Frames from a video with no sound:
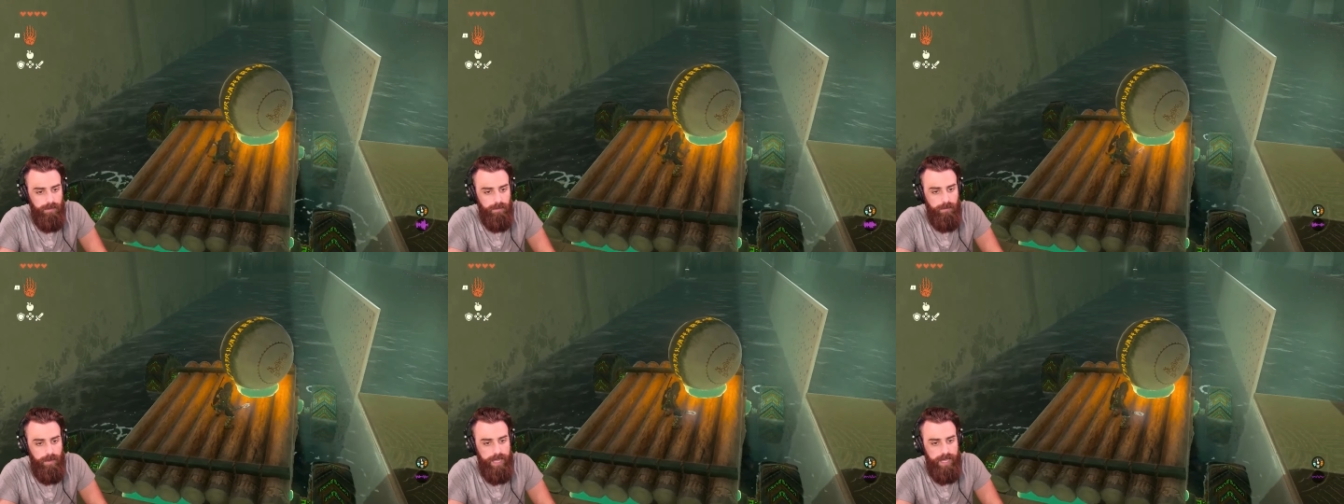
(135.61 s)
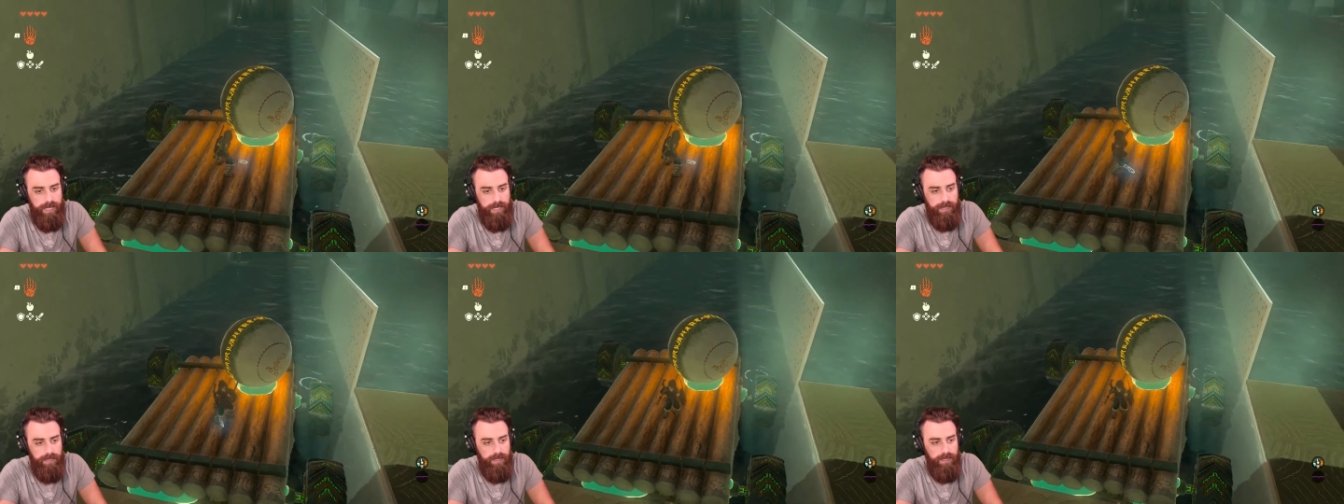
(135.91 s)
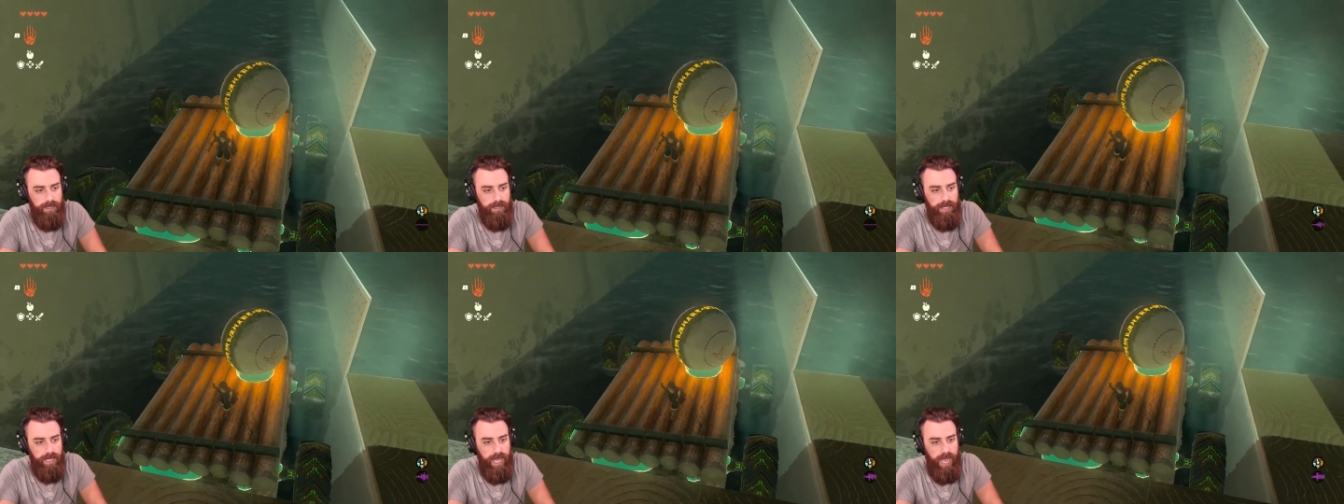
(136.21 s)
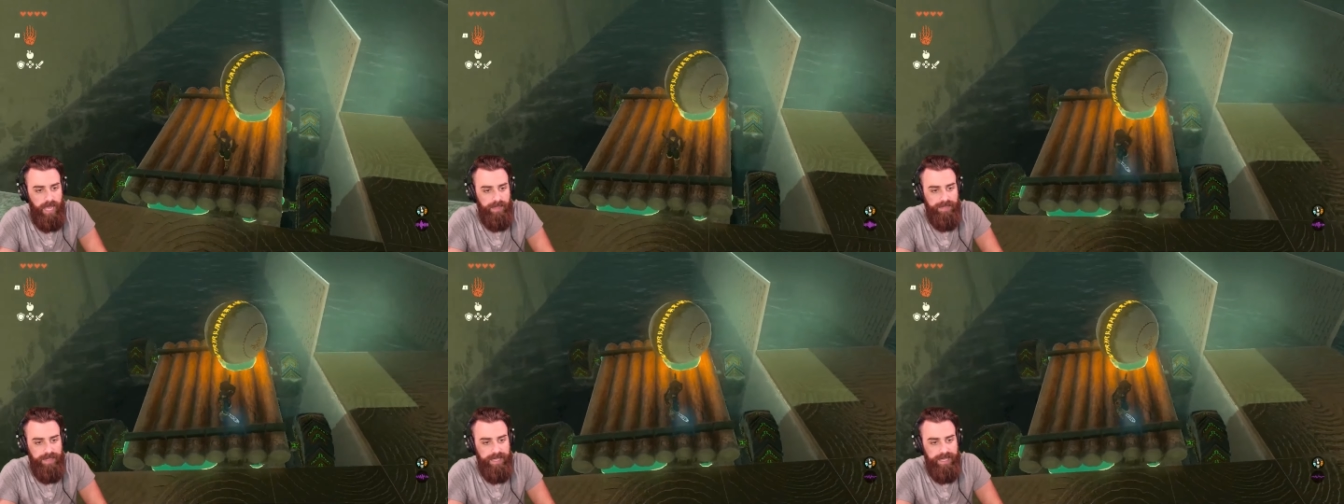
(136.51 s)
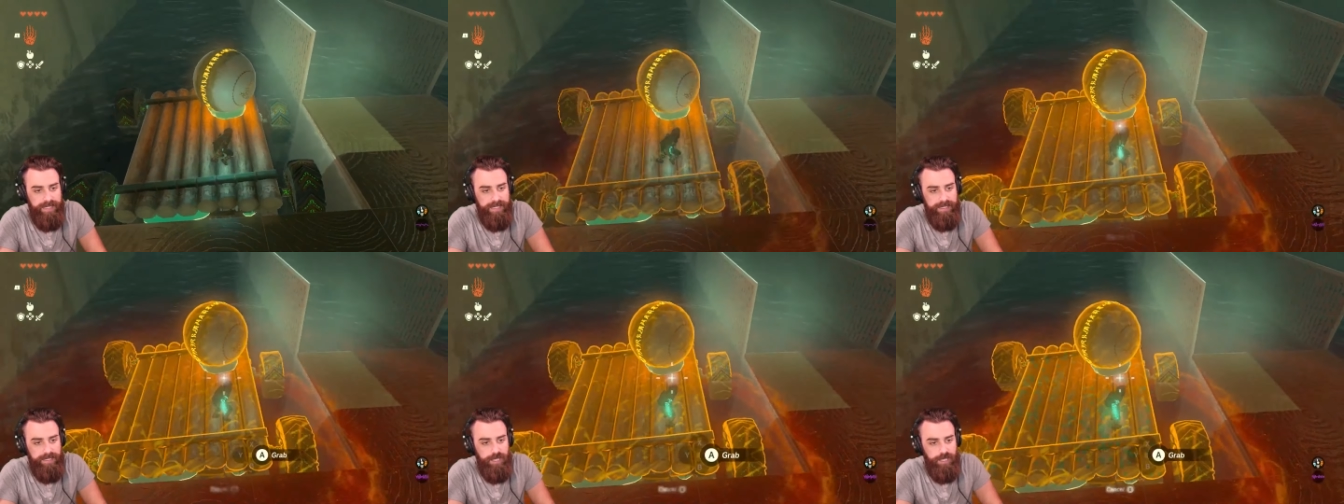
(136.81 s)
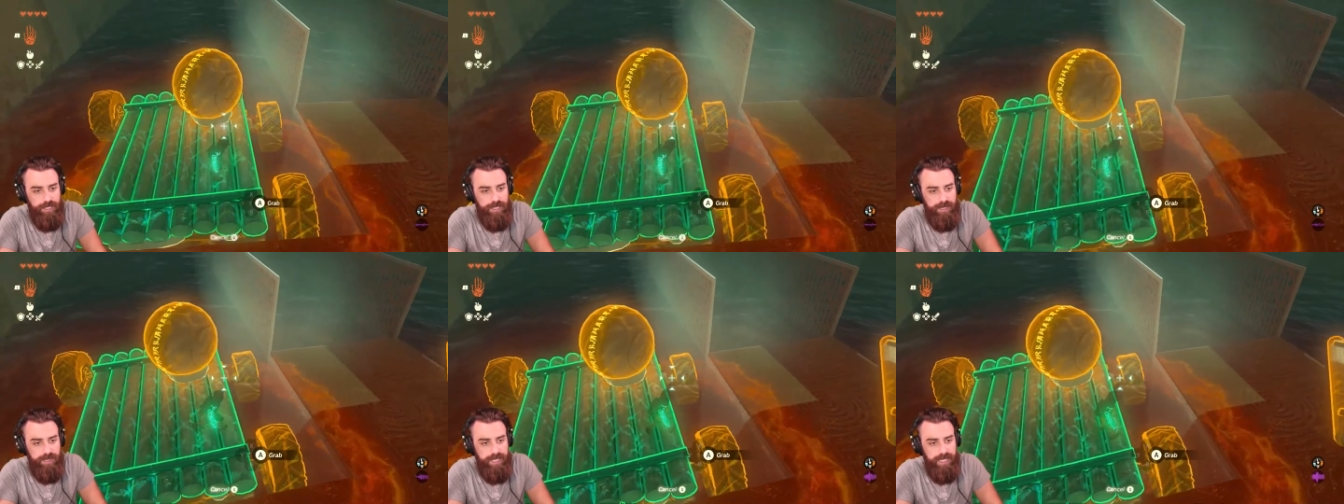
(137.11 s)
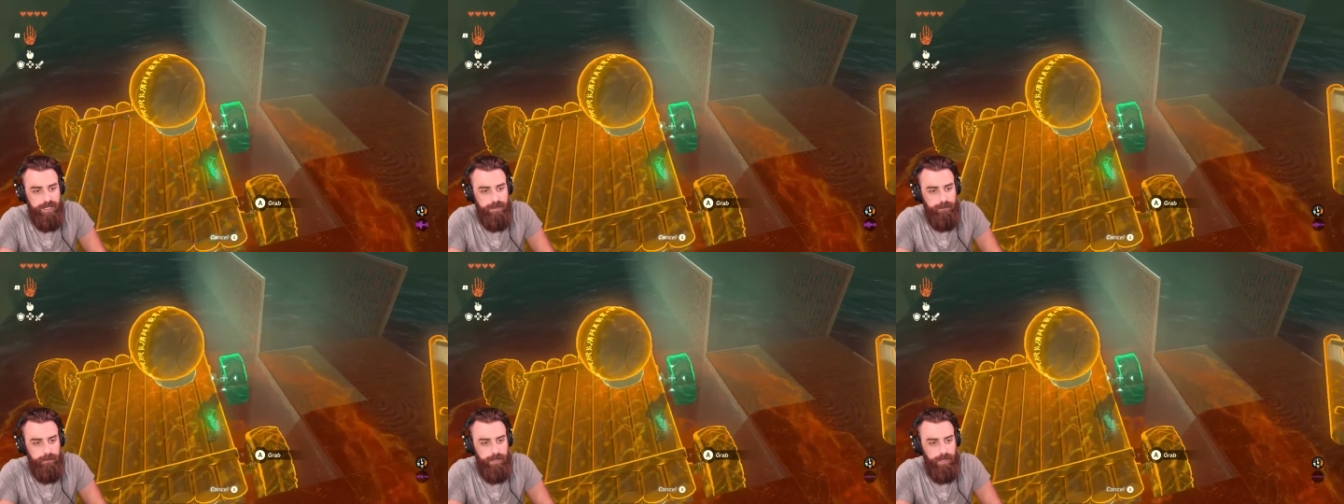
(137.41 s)
Wait, I think it's just
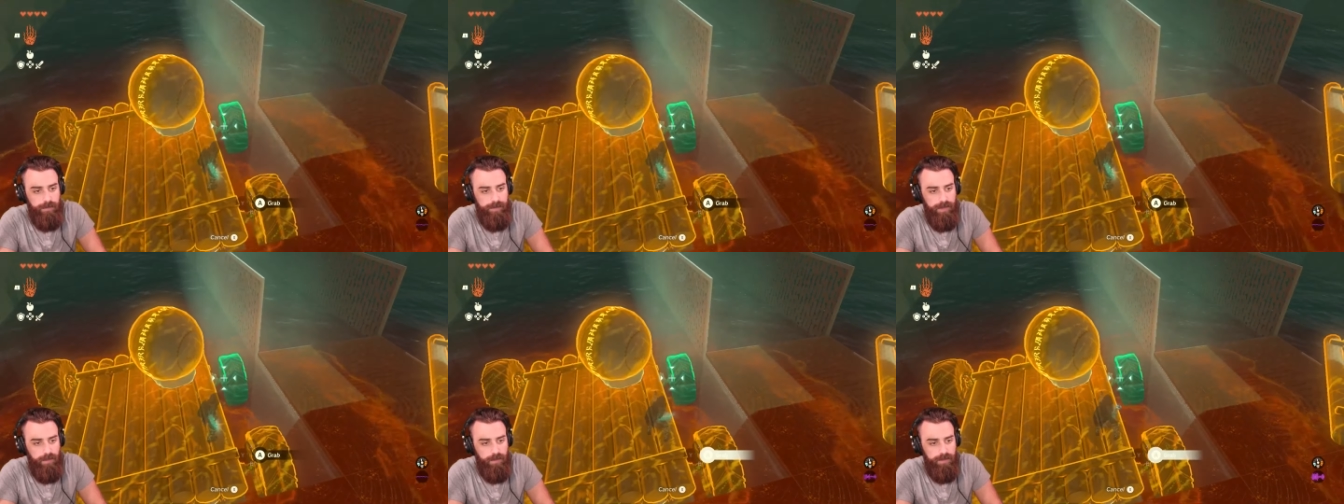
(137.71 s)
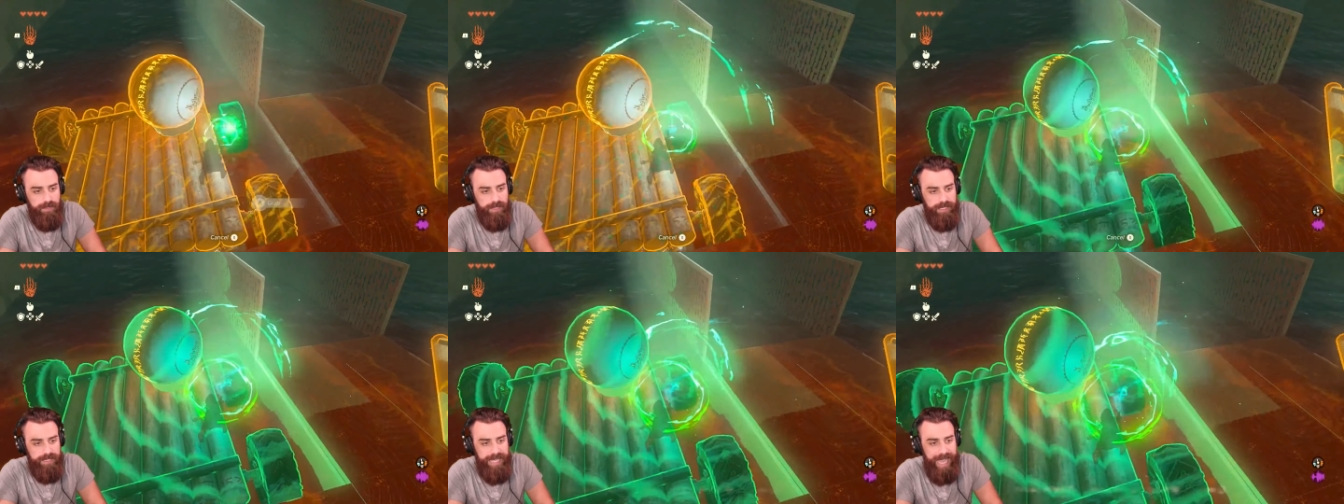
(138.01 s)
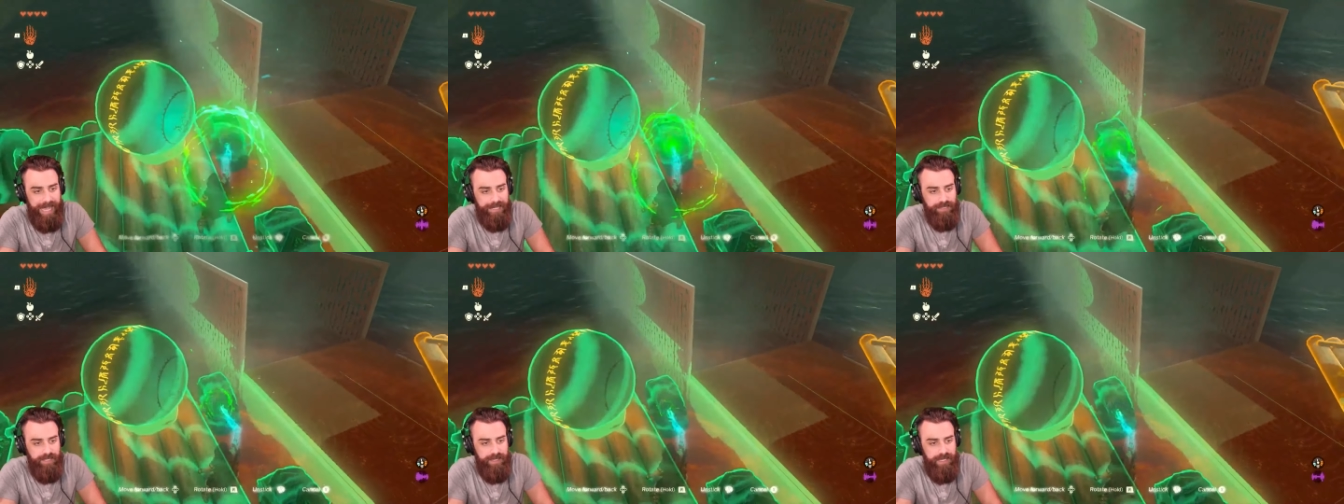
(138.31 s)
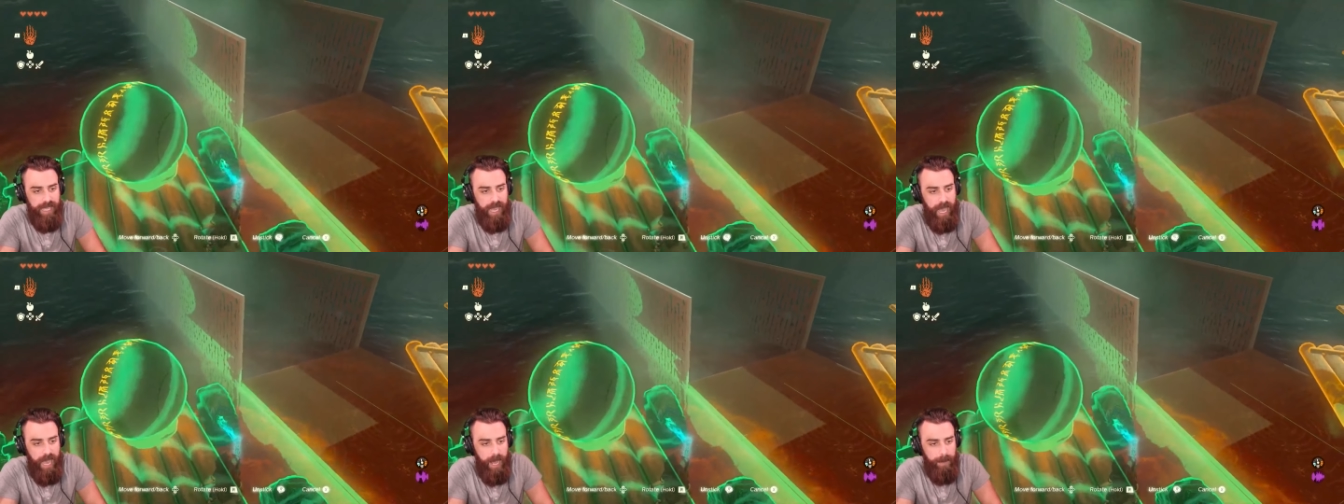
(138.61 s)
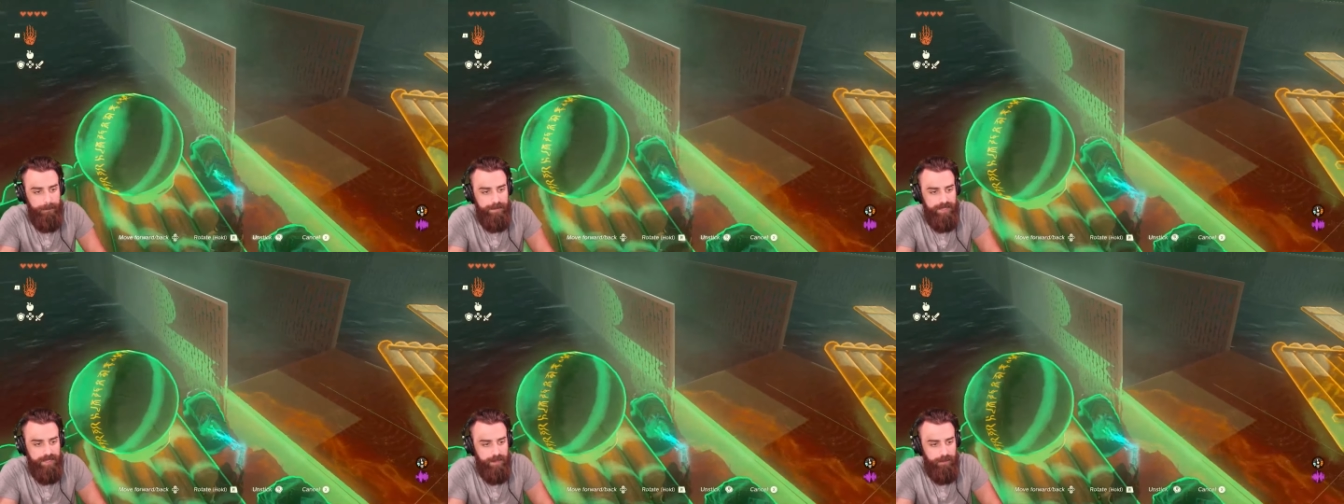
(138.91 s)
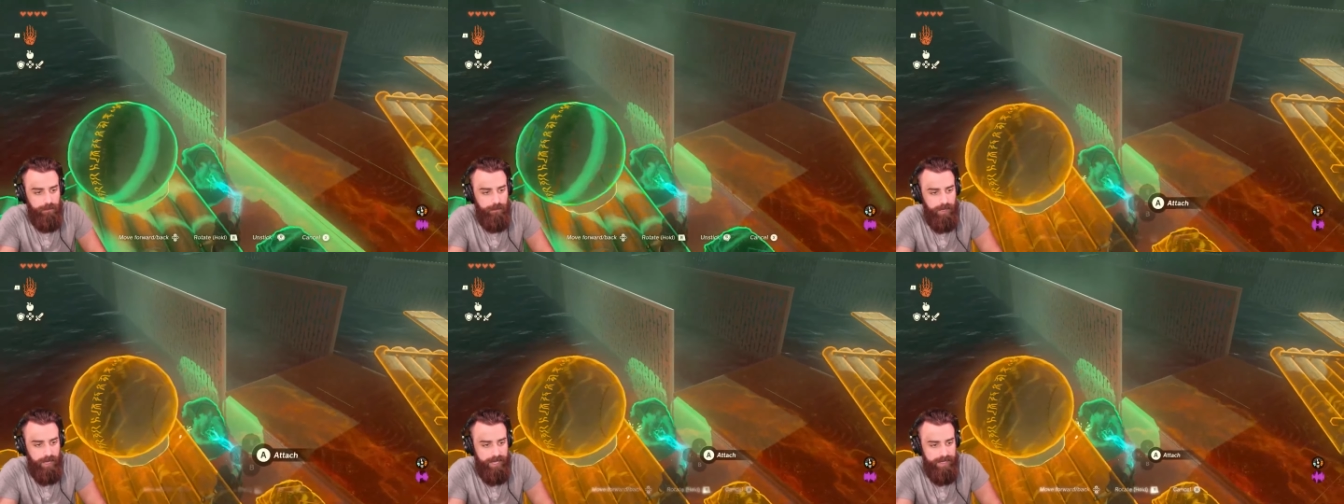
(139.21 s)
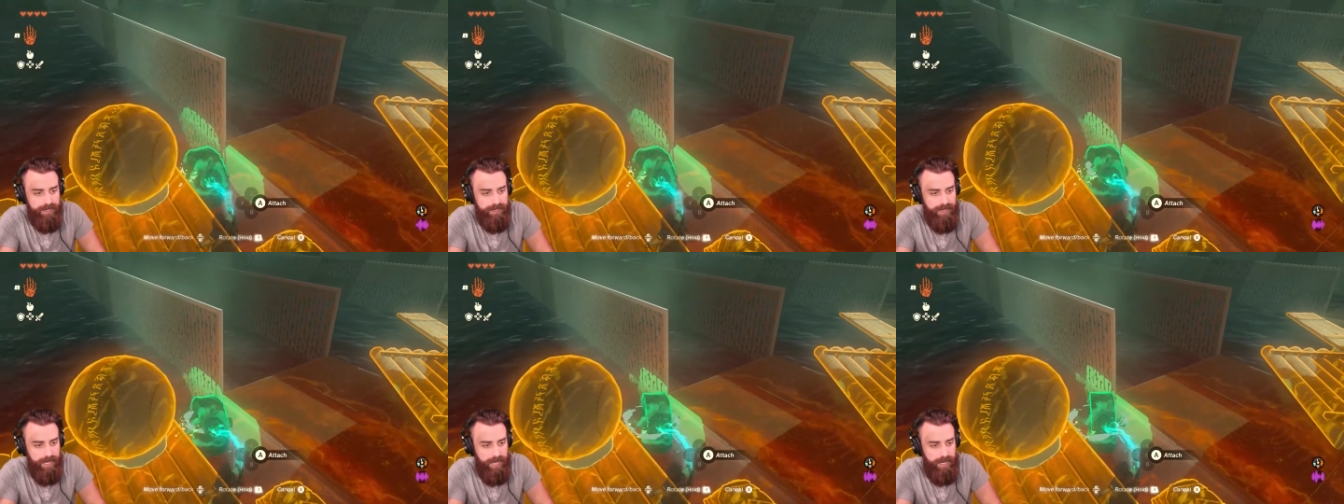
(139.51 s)
this wheel that looks, it's actually the opposite of what I
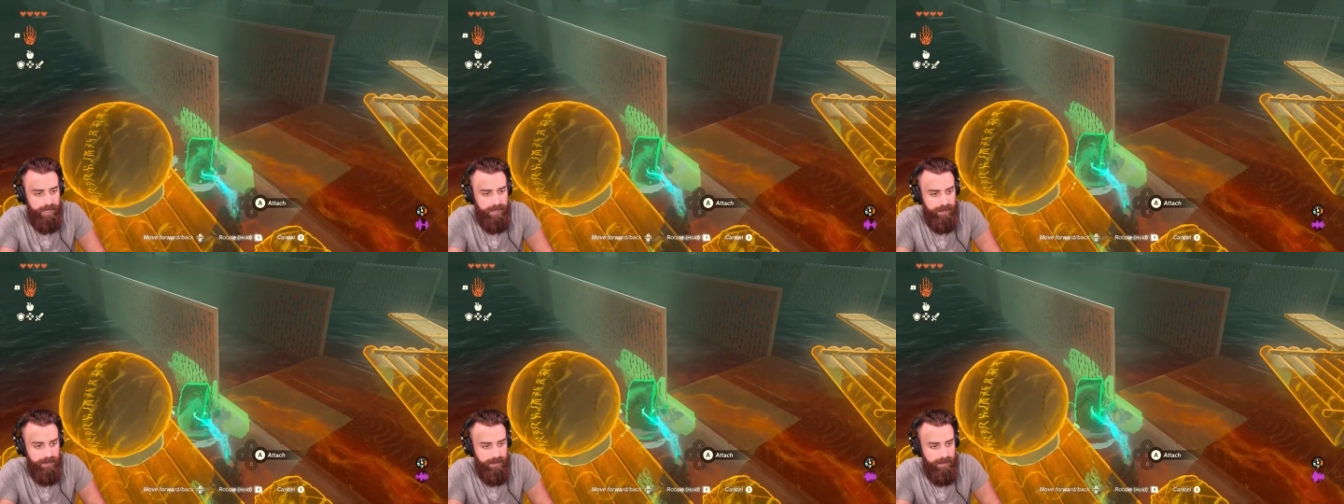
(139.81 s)
said.